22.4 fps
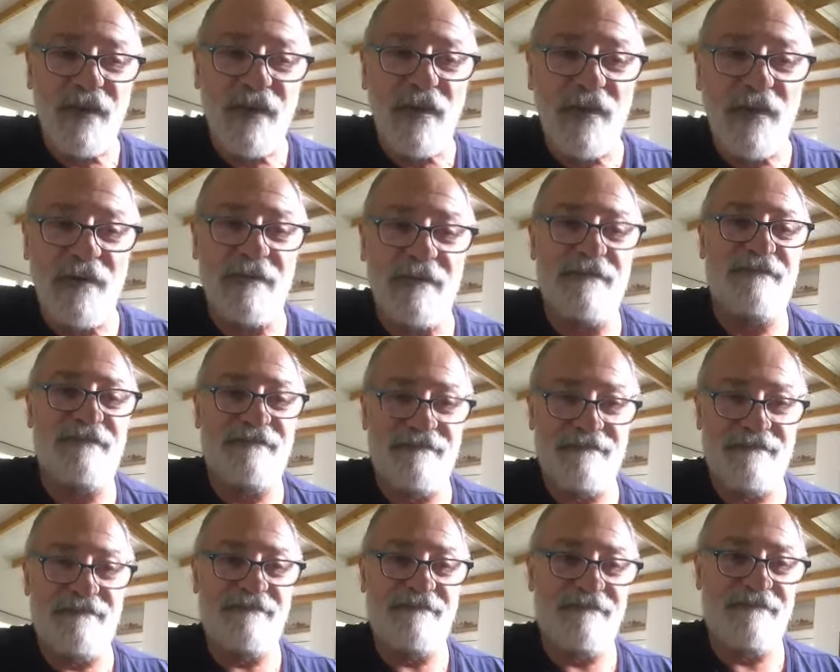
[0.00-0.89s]
know,
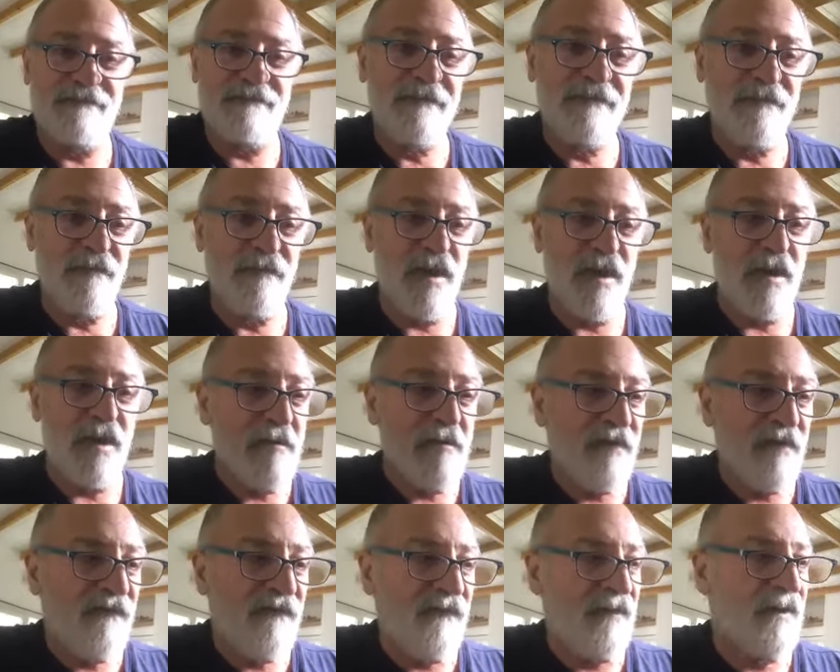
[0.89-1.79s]
make me
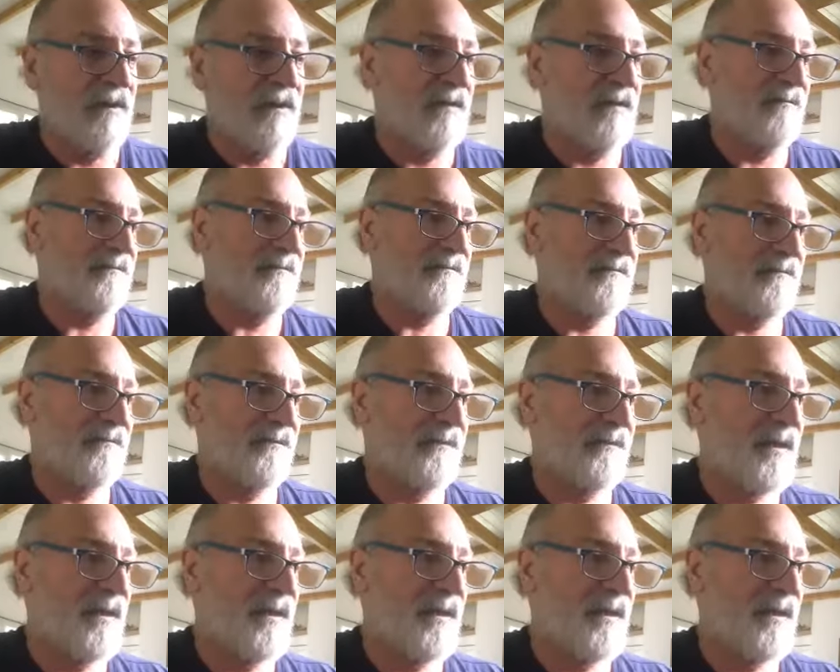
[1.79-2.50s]
feel the